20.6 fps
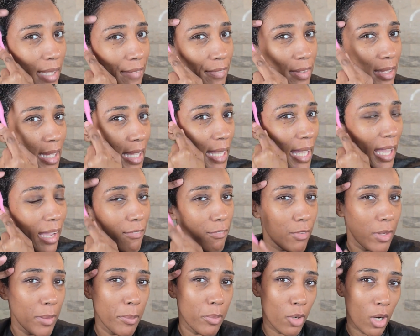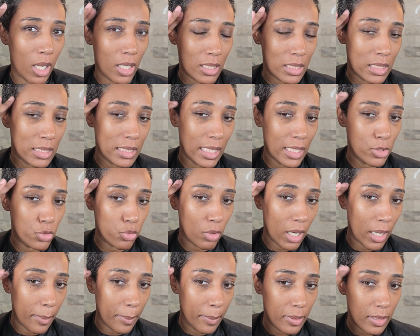I feel like every product that they
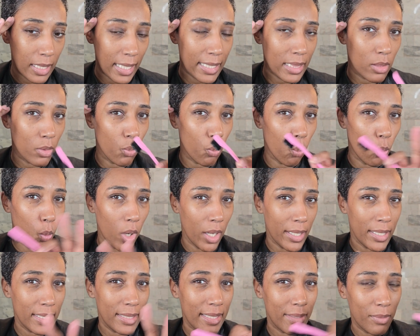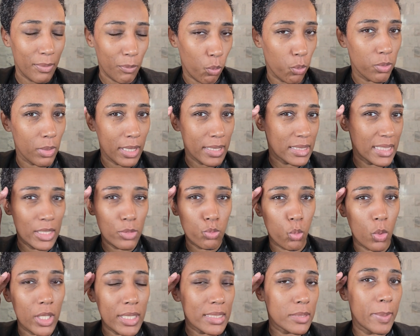drop, like one
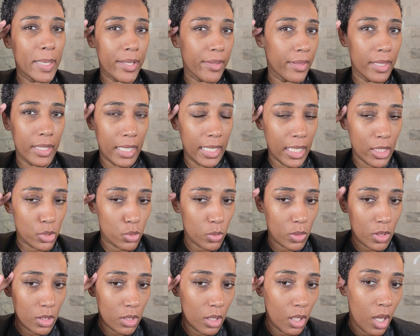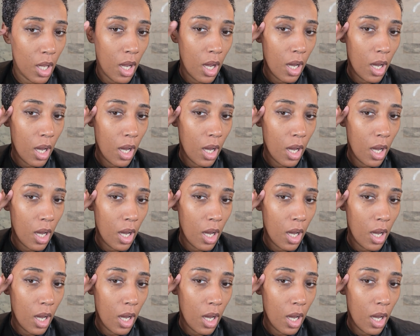is better than the next one.